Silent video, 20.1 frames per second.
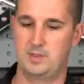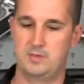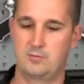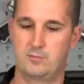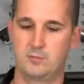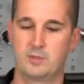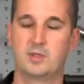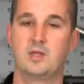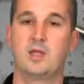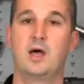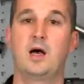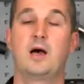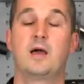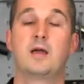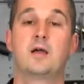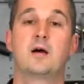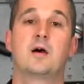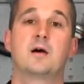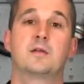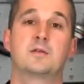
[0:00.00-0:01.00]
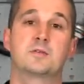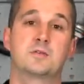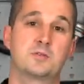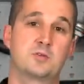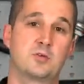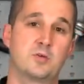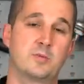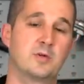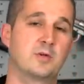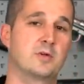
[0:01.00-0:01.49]
rely on
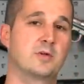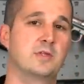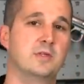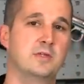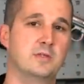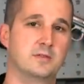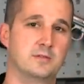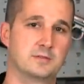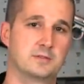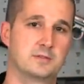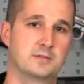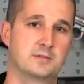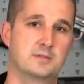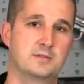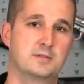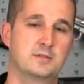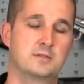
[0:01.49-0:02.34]
distributor deals.